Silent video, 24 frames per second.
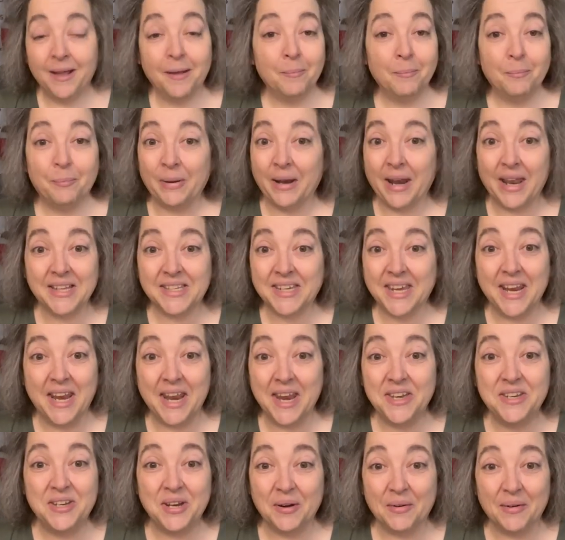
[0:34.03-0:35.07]
But let's get
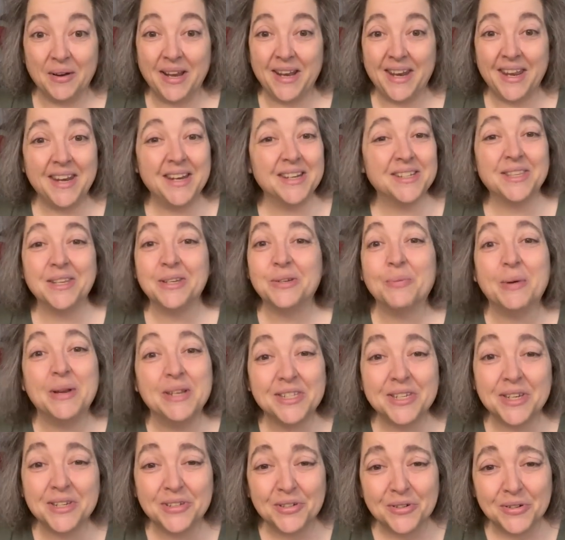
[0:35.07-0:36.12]
into it. It is the Twin
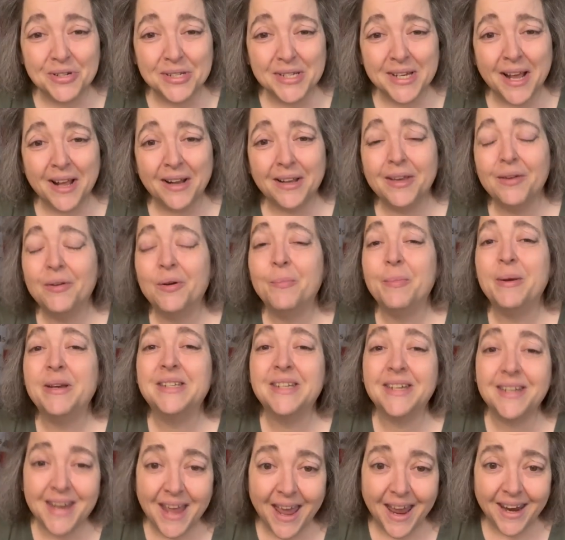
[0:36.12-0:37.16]
Sisters sale. It will be
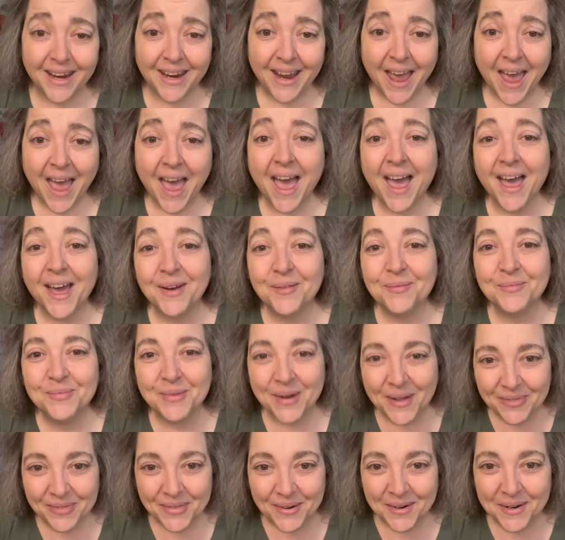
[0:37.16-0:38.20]
today at
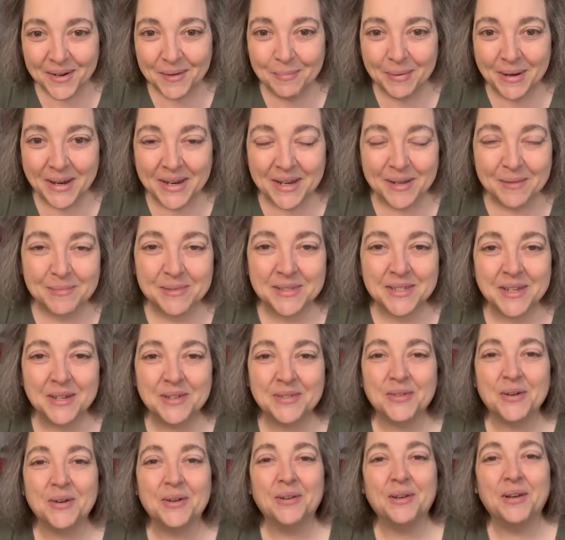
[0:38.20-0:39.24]
1:30 p.m.
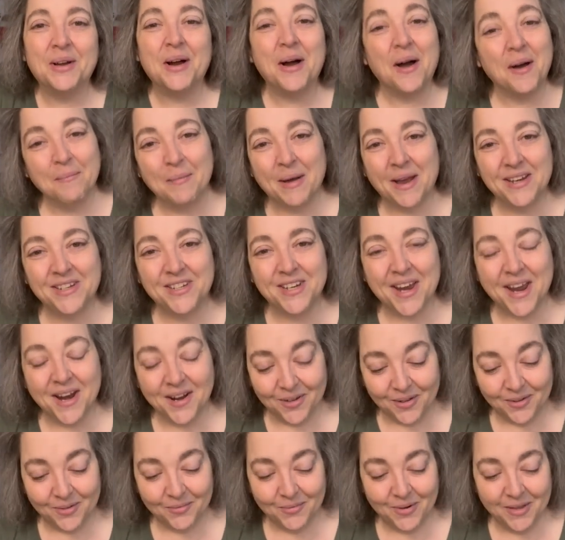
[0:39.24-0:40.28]
Central on my
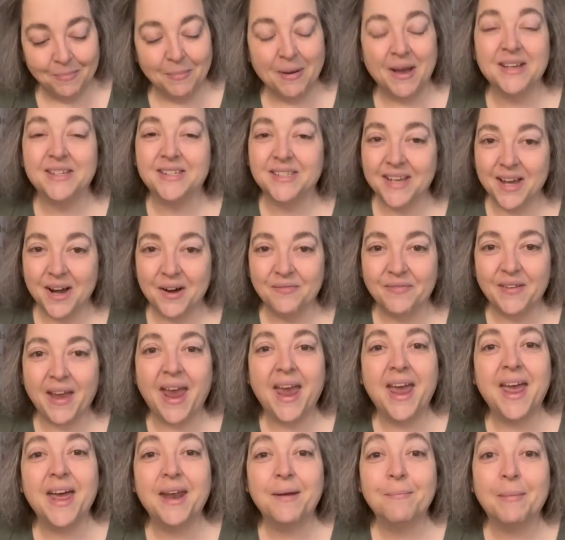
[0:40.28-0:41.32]
channel with myself
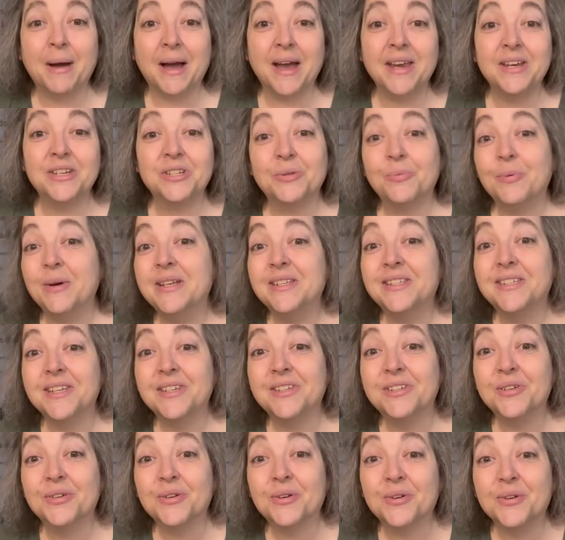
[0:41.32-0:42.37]
and my twin
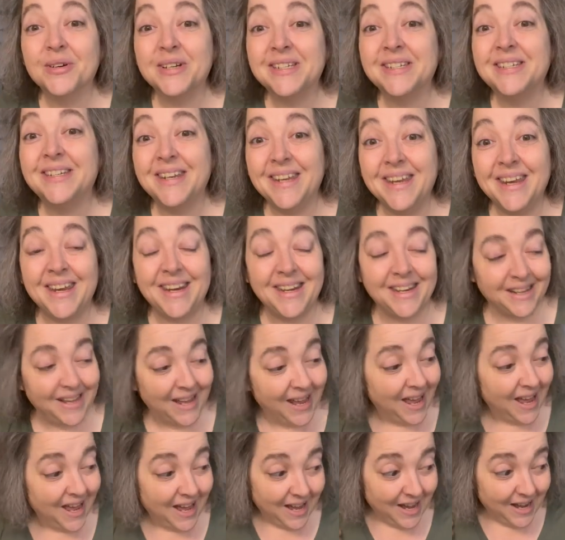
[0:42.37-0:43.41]
sister, Christine.
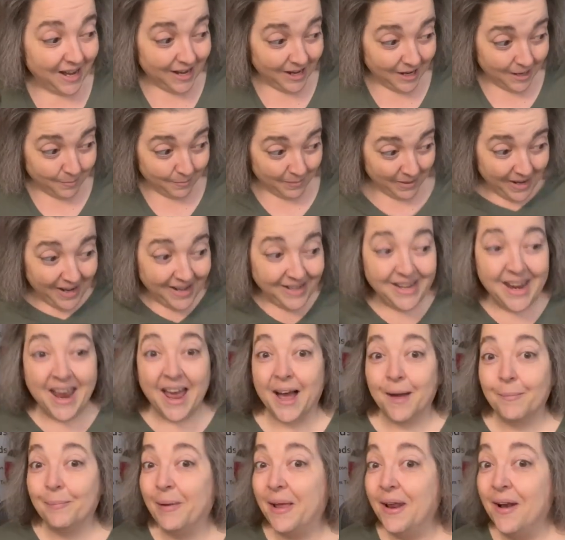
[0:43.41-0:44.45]
And yeah,
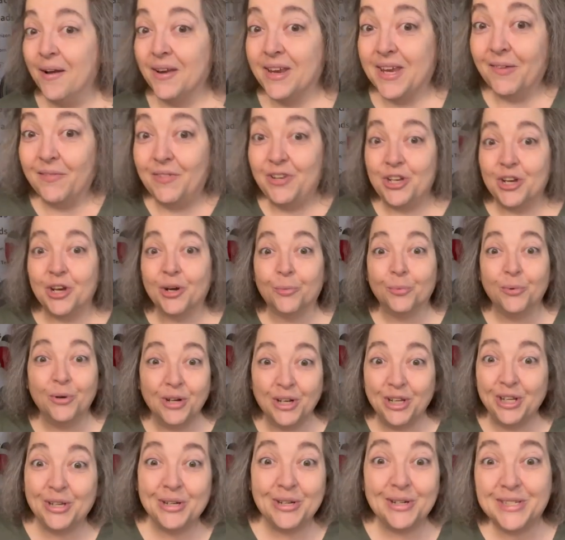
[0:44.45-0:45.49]
I plan on giving you a
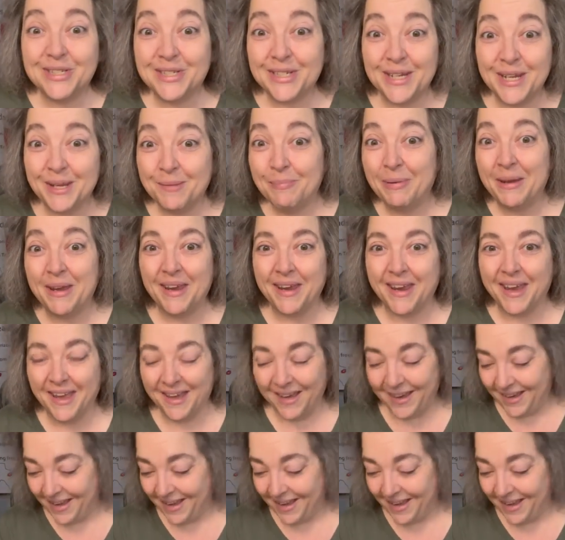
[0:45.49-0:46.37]
really good sneak peek